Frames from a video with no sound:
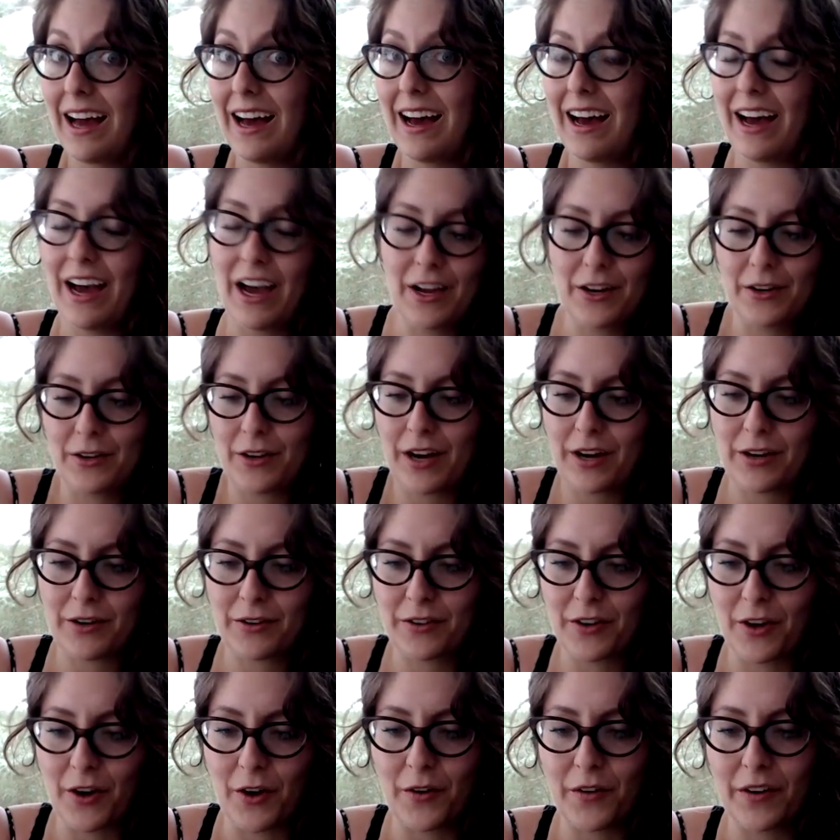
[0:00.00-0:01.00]
don't
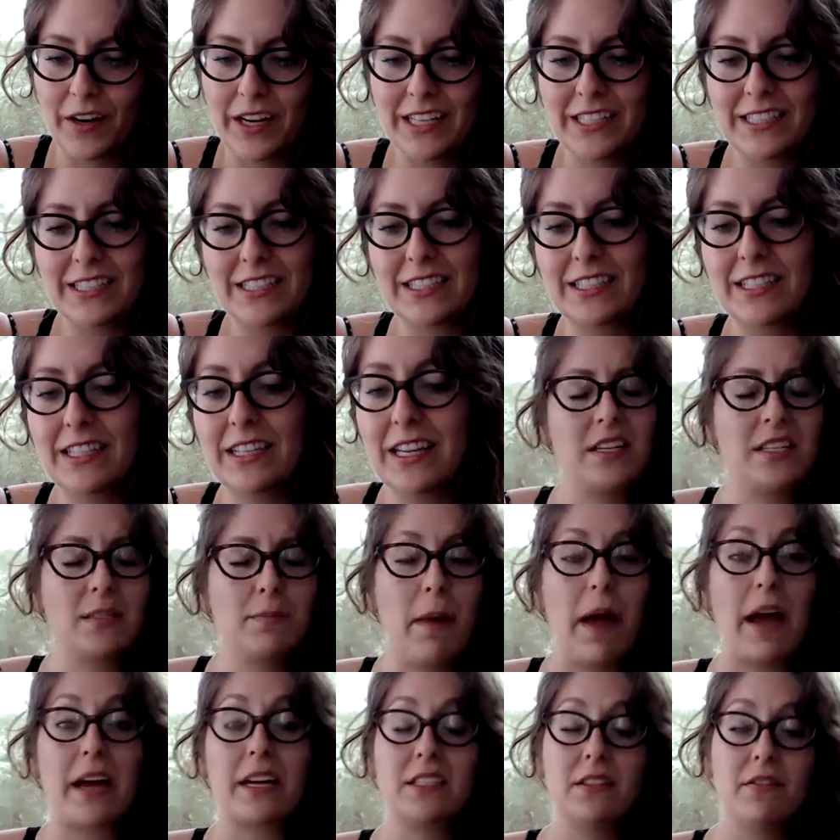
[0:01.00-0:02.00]
know. It's
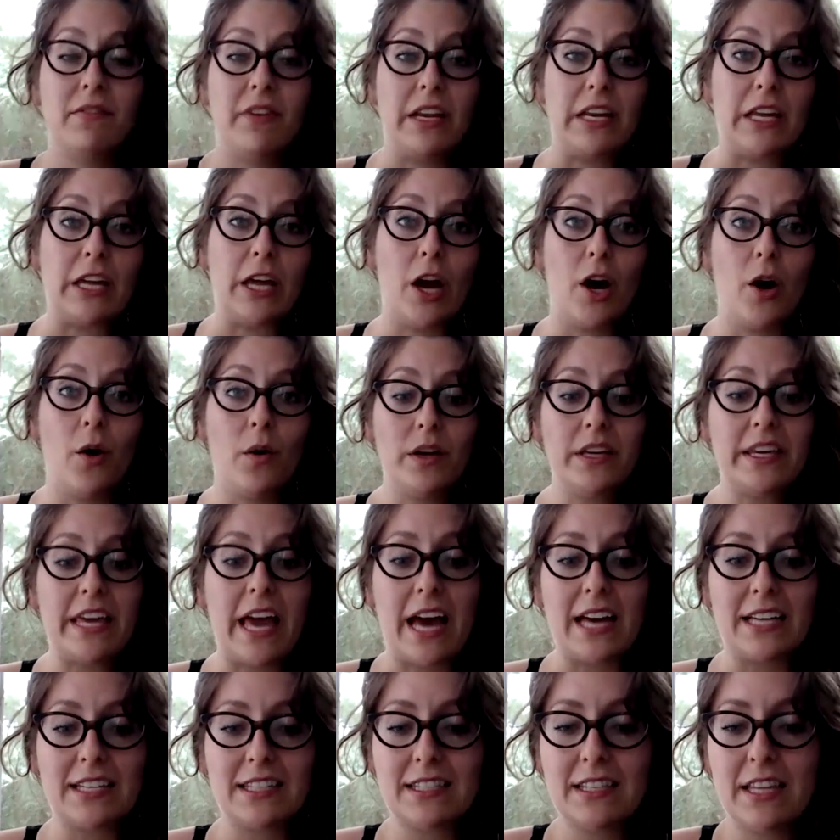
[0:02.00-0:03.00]
back to video.
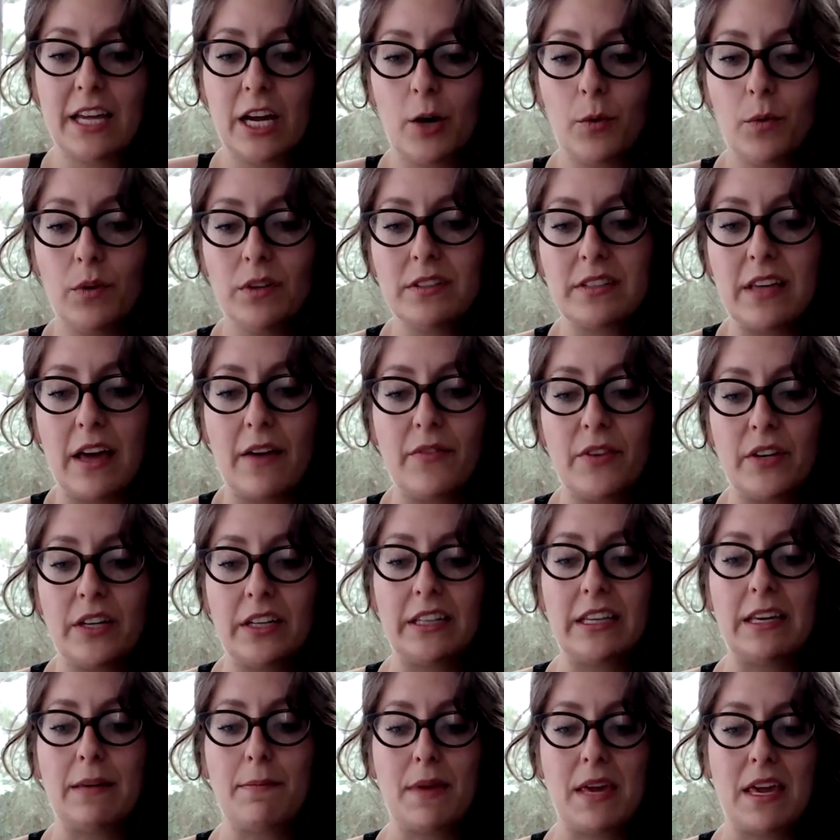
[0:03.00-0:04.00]
Yes, there'll
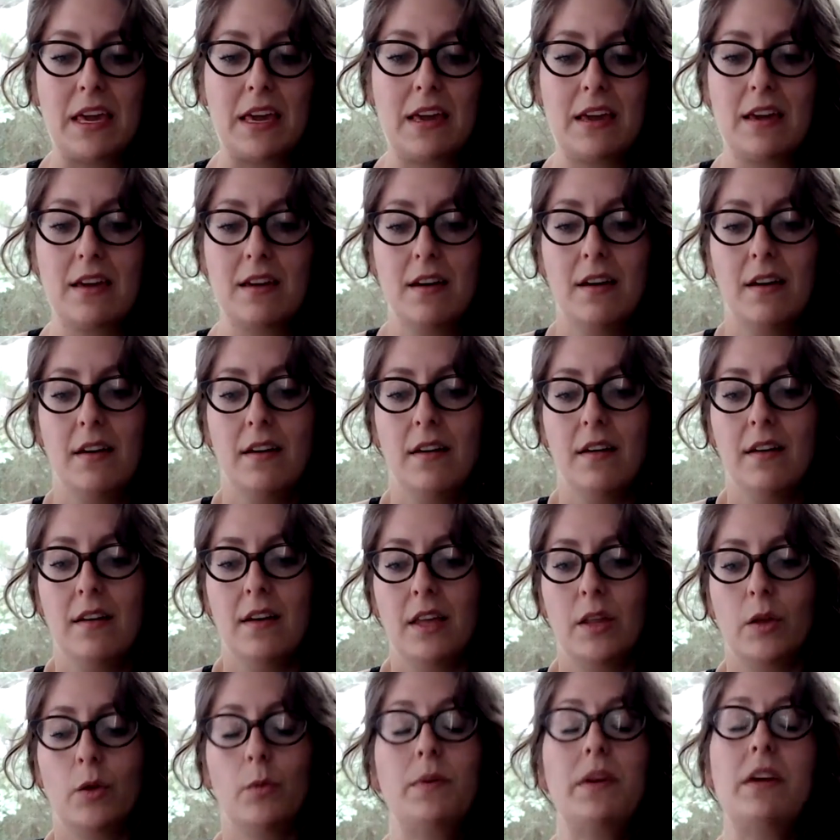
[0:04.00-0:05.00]
be
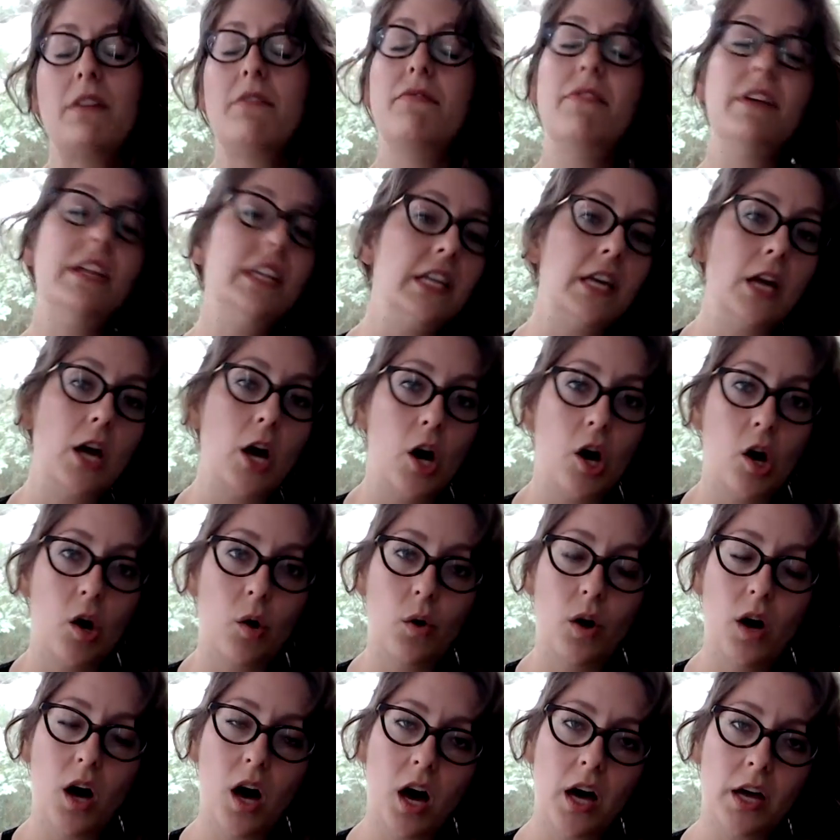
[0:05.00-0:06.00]
a video
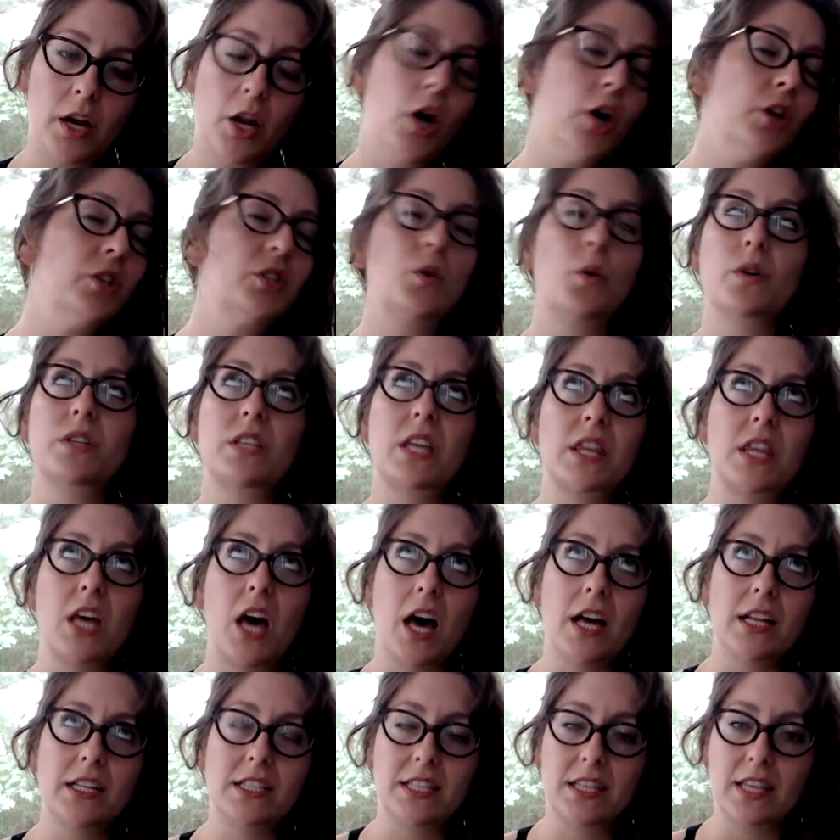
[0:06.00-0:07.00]
on all sorts of thoughts
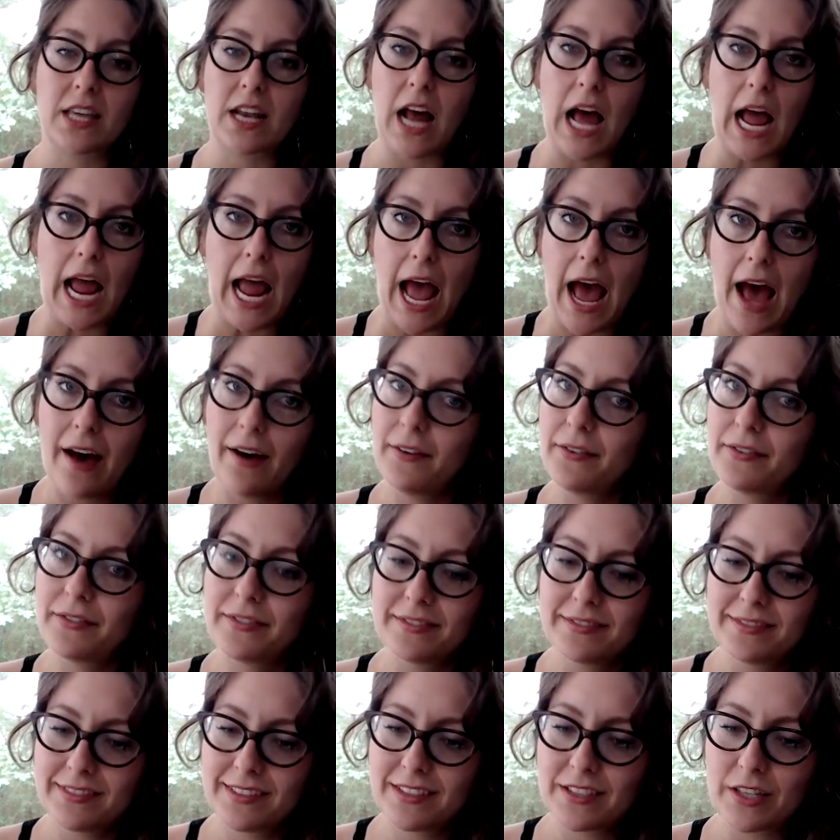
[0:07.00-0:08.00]
that I have.
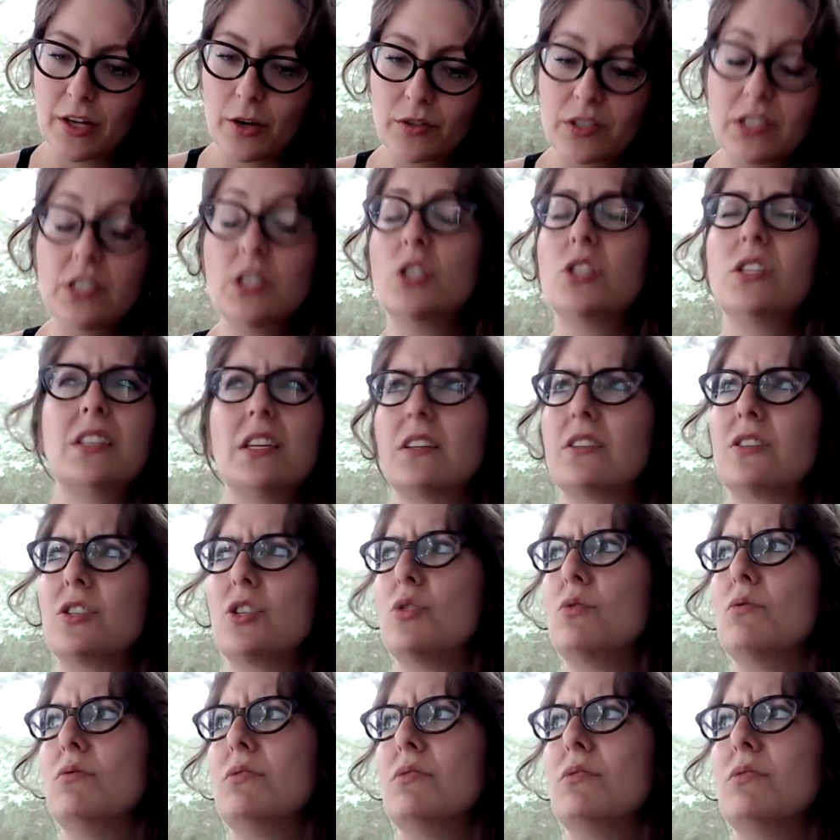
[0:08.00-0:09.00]
So since you
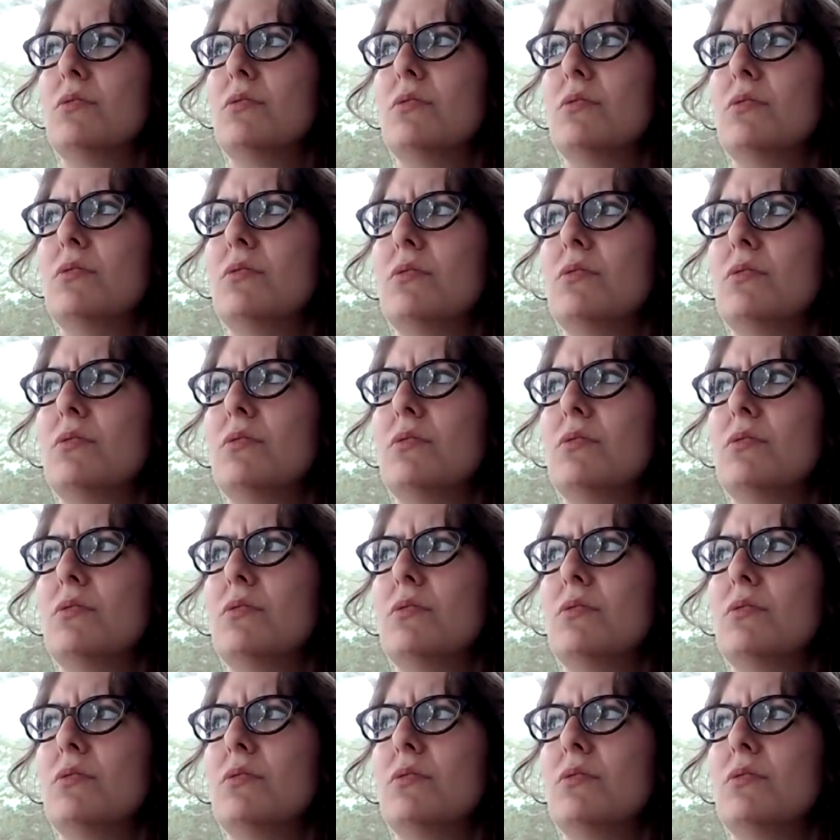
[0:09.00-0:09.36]
seem